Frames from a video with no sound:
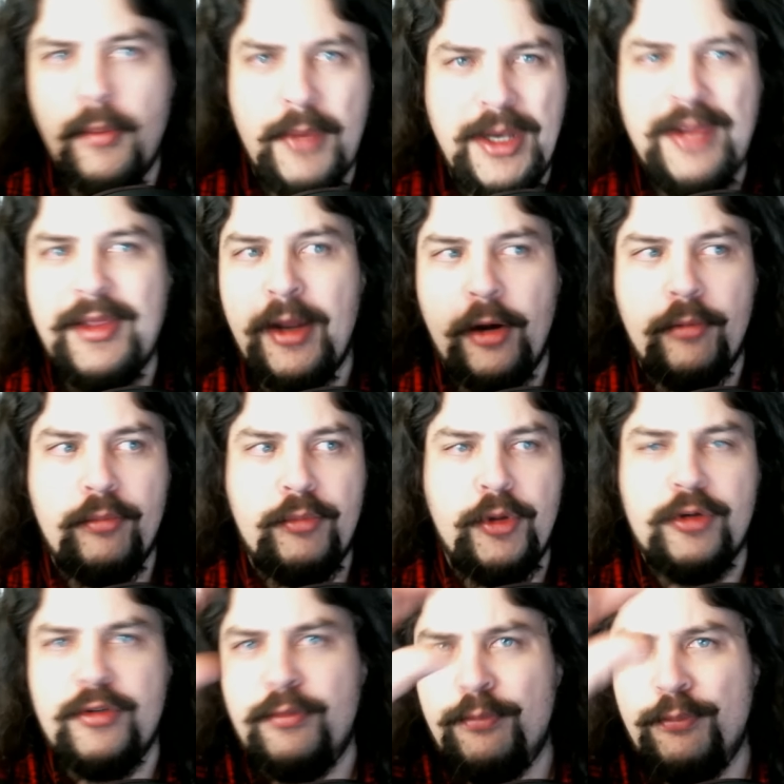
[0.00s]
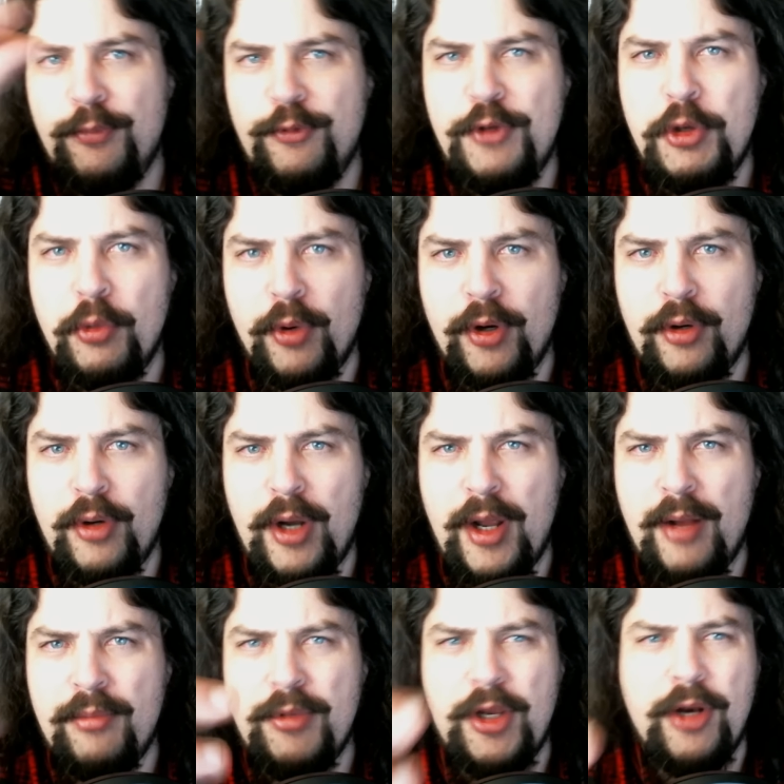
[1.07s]
meaning there's
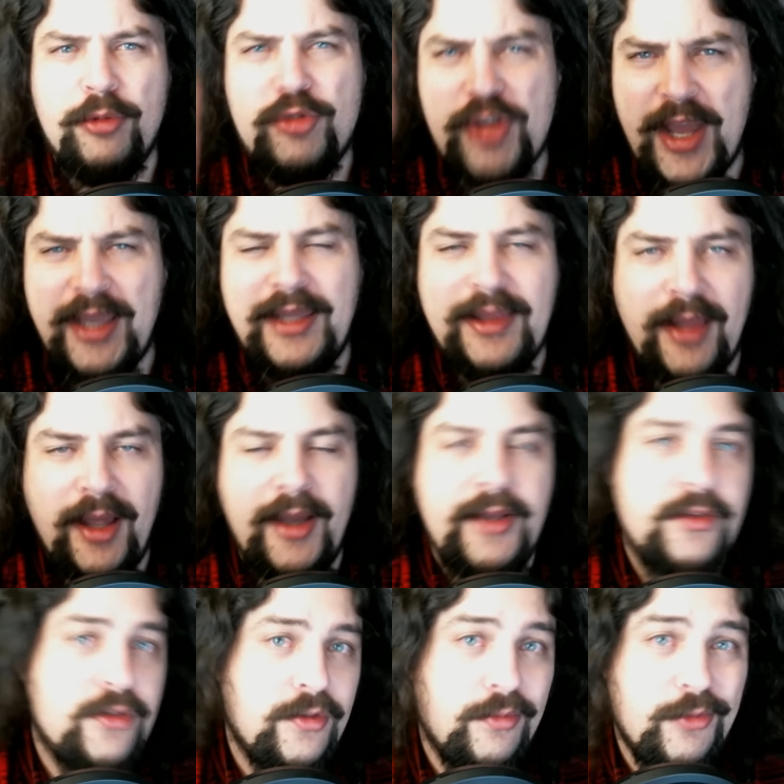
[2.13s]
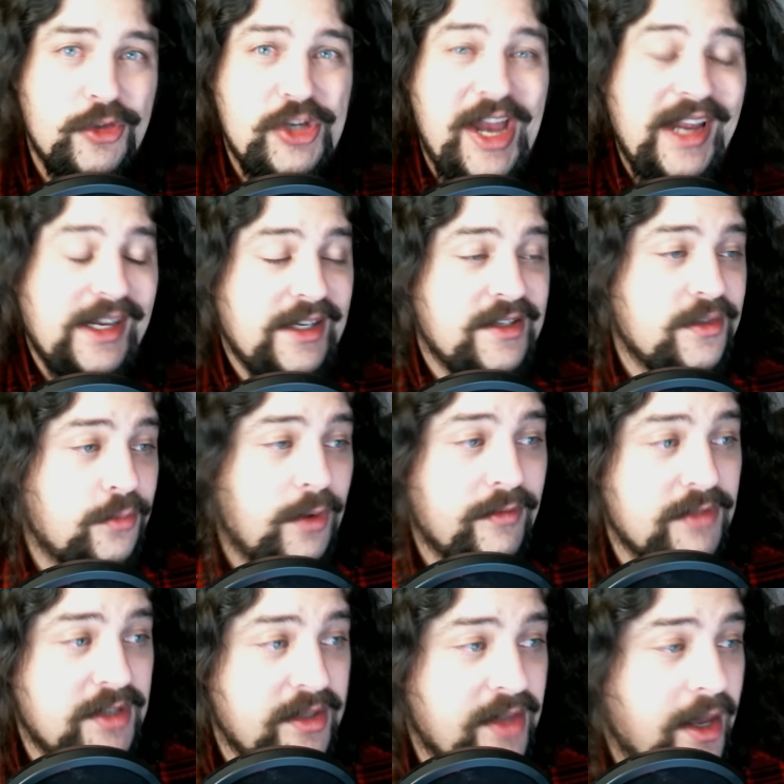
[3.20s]
fewer jagged lines. Jaggy, we
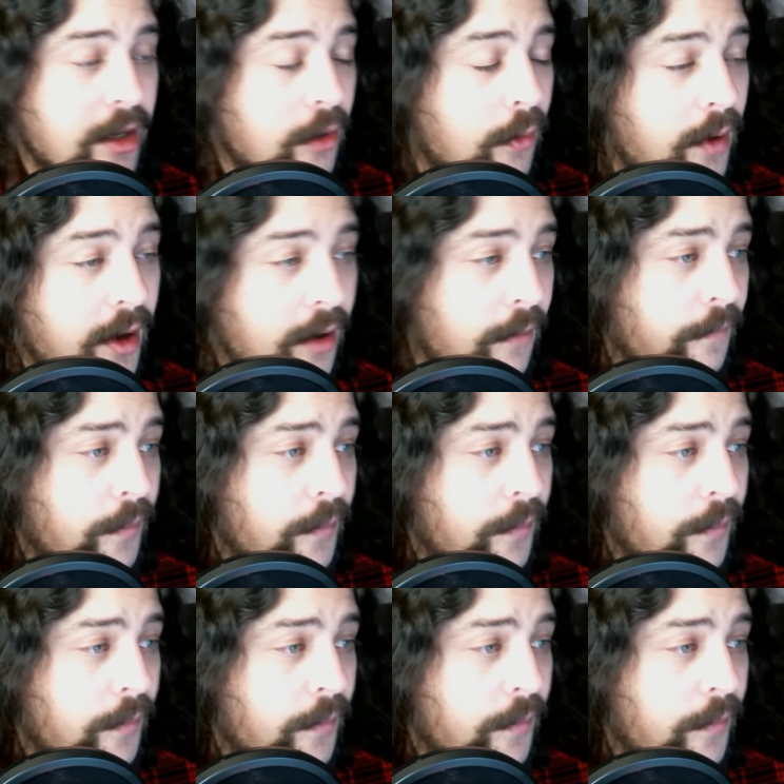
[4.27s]
haven't said that in a while.